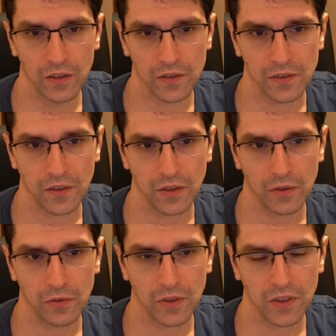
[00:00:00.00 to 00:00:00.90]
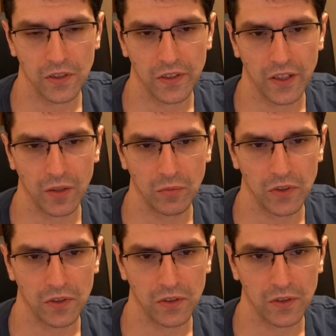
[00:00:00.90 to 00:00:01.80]
So in the game,
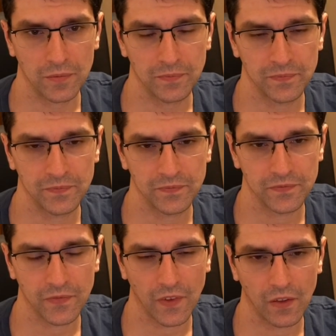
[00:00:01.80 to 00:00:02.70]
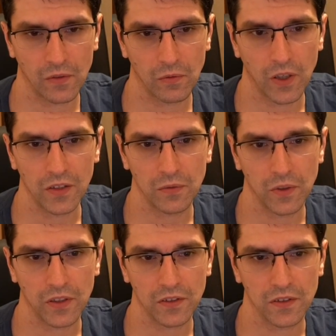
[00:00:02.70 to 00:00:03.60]
white
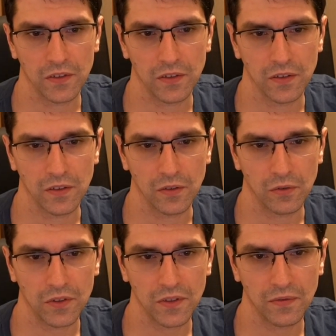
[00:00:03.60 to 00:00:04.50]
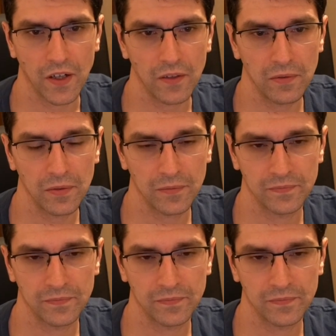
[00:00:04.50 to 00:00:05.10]
went rook c5.